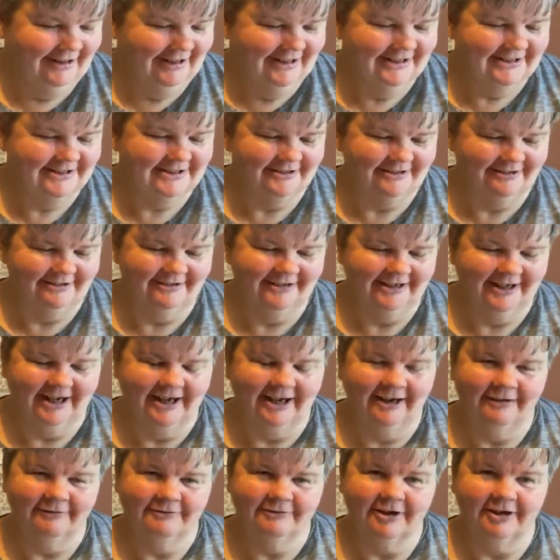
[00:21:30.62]
So
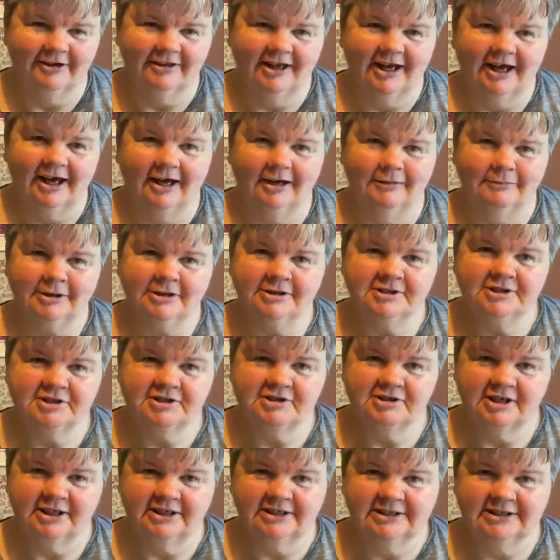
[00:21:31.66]
yeah, I've got that. I'm also
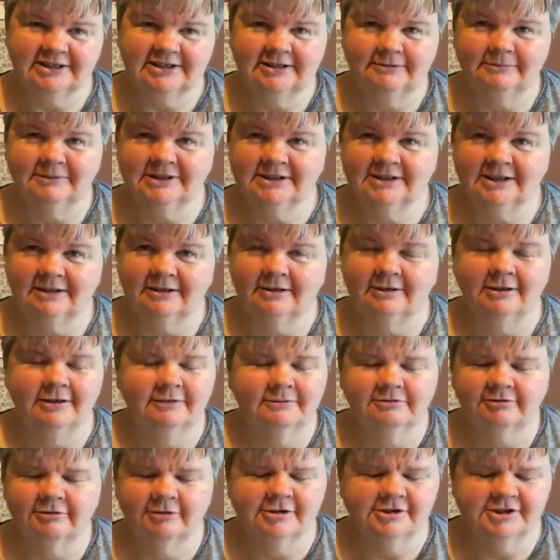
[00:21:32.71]
trying to knit myself,
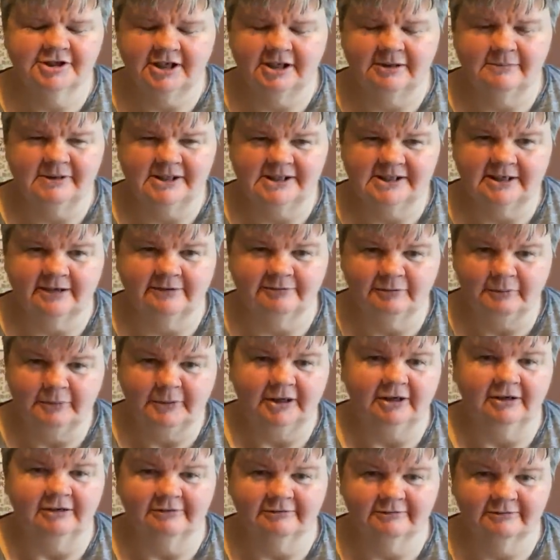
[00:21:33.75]
crochet myself a
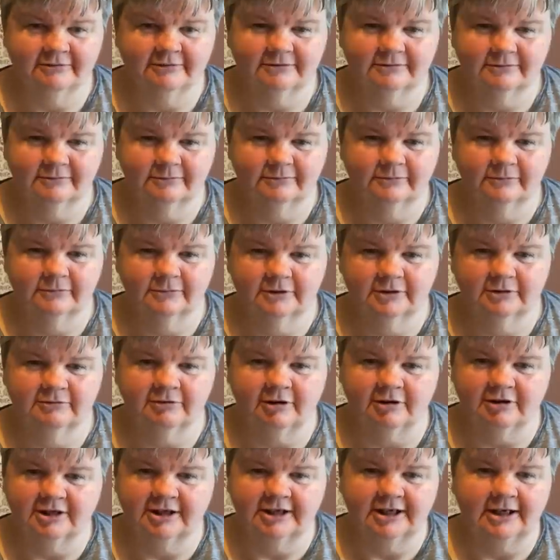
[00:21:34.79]
pair of
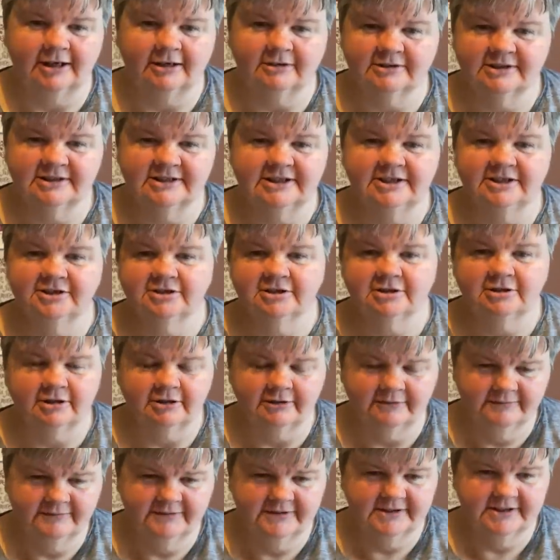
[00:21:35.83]
crocodile stitch
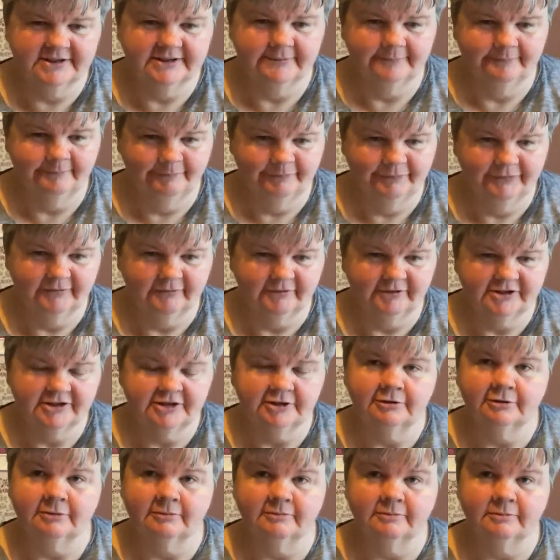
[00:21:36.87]
gloves, which I
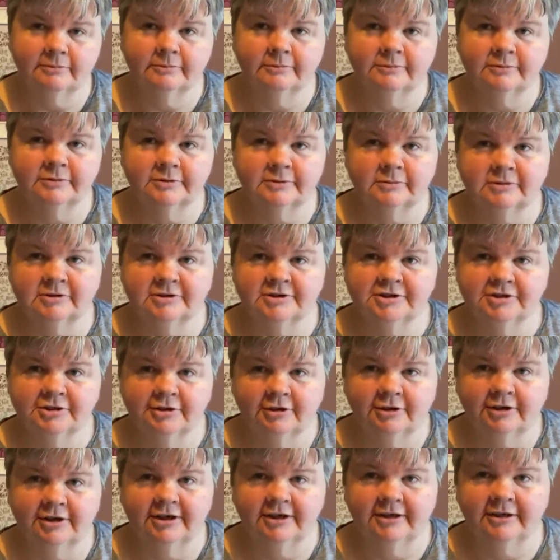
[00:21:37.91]
will
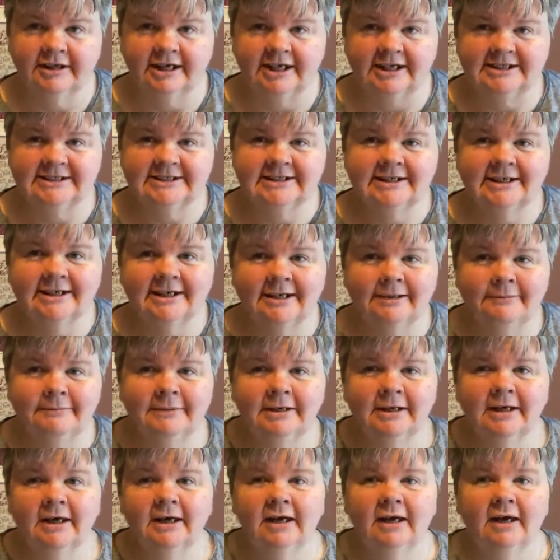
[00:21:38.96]
show you next time.
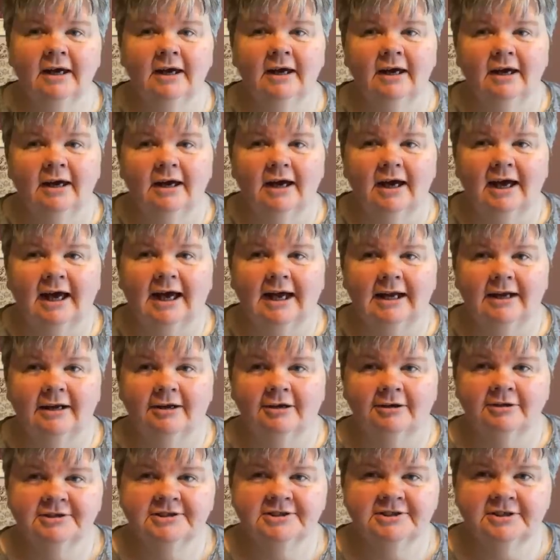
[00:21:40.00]
And
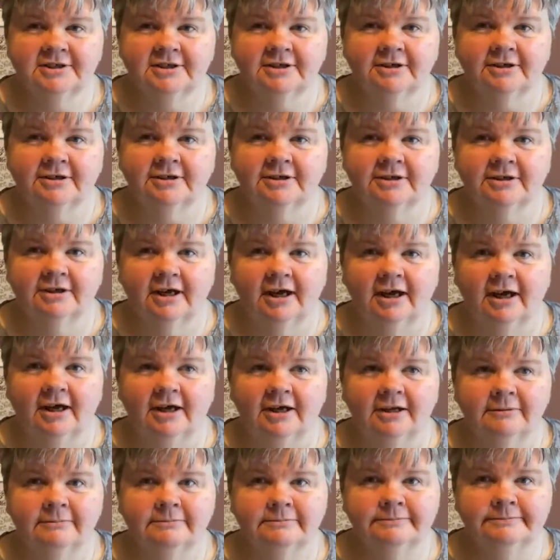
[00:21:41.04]

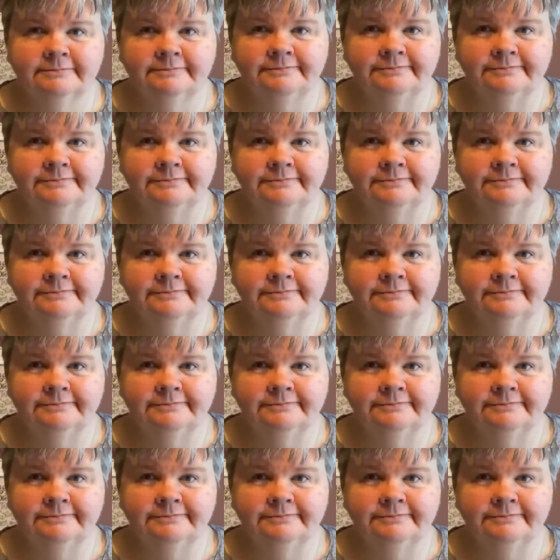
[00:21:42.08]
also,